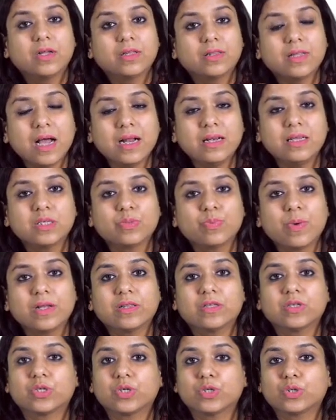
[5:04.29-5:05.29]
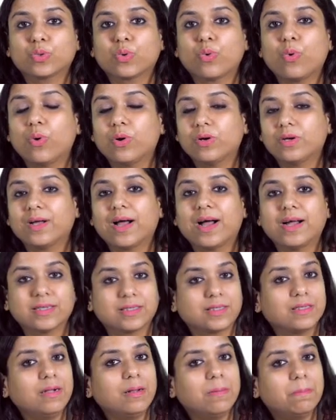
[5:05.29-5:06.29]
That is why this is called
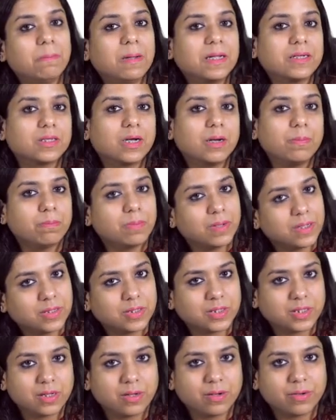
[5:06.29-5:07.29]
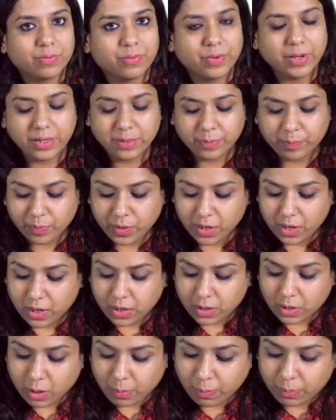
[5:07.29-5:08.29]
as a metaplasia, right?
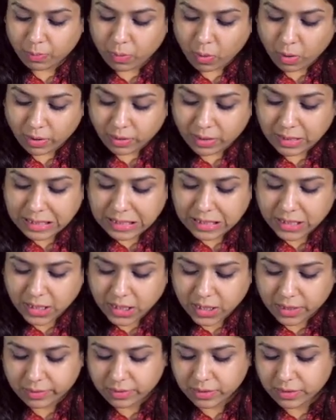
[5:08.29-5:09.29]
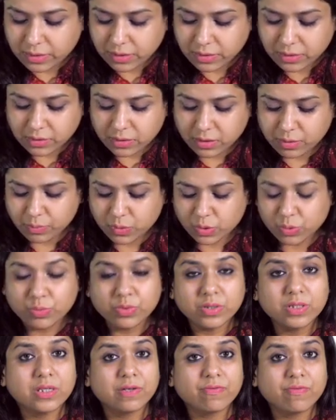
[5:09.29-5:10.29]
Now, broadly in clinical terms,
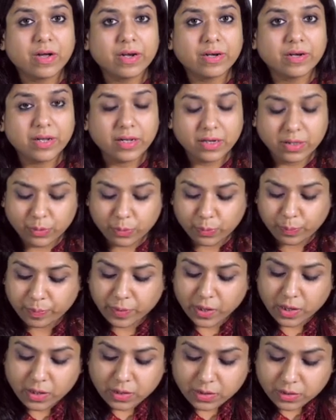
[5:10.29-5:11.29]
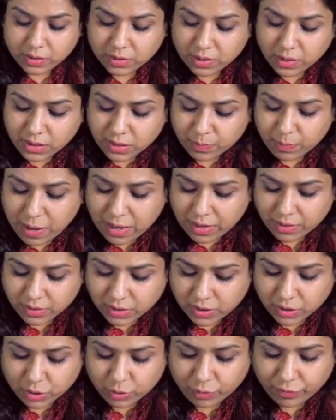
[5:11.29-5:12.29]
students, if I tell you, this
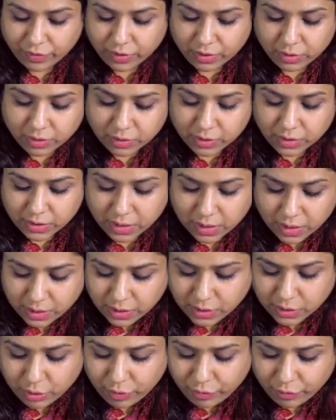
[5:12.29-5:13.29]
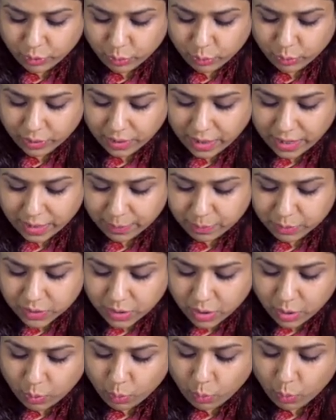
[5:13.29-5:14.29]
Barrett's esophagus is of two types.
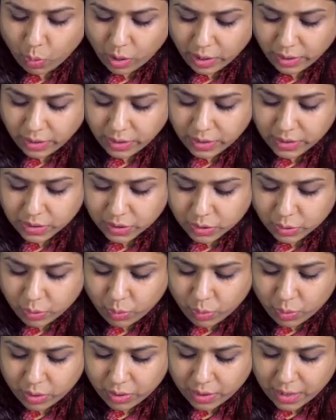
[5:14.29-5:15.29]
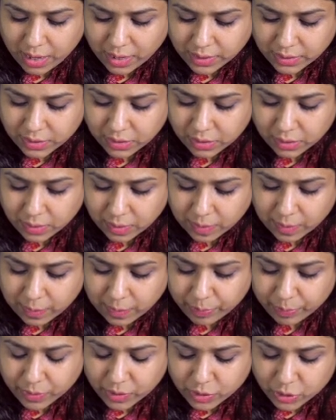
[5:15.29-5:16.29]
One is called as a
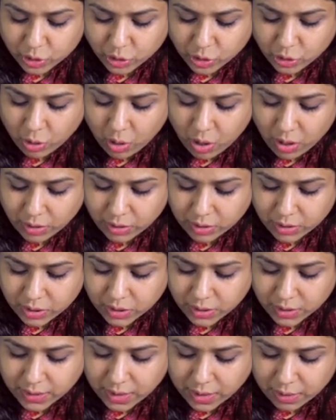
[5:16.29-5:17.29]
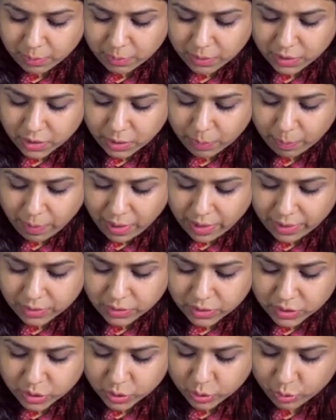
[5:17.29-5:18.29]
short segment
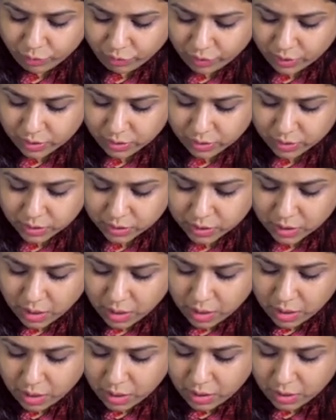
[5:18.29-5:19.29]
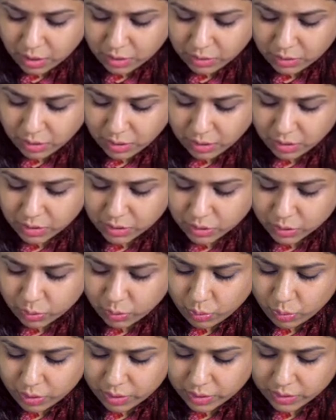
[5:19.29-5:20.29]
Barrett's esophagus. Another is
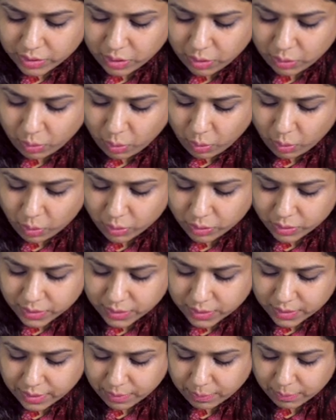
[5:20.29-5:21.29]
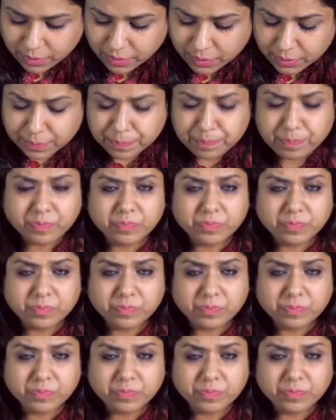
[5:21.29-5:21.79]
called as a long segment.